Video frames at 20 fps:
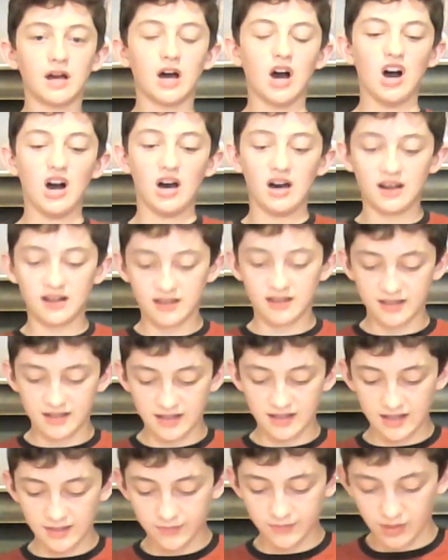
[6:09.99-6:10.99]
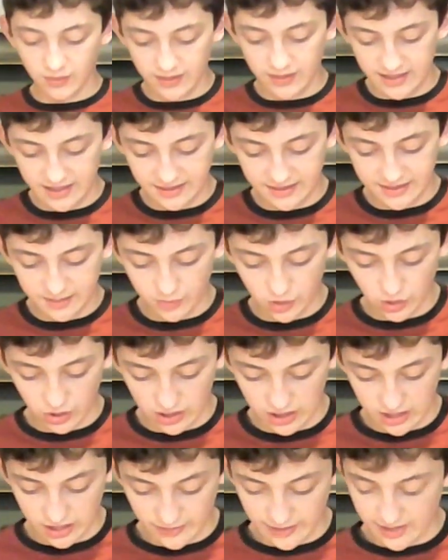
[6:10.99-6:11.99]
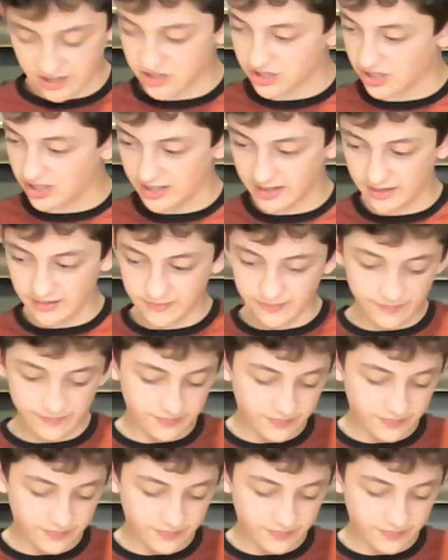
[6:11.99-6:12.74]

Oh, probably needs some more glue actually.